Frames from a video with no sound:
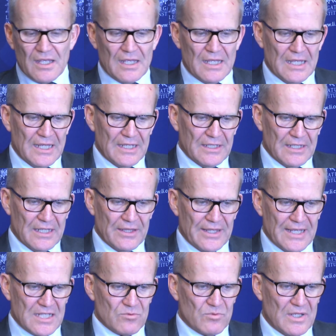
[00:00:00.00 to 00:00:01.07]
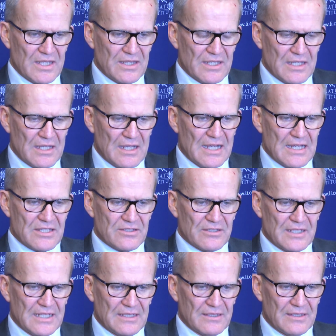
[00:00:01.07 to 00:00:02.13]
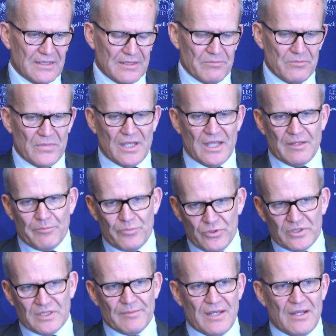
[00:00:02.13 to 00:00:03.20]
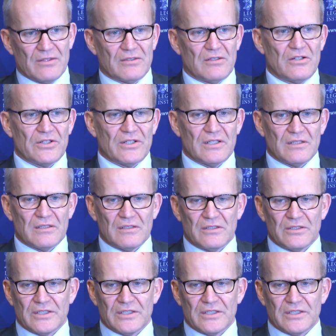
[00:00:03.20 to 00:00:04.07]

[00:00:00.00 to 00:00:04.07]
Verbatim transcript: And, and that's why they isolated them and put them out on a, on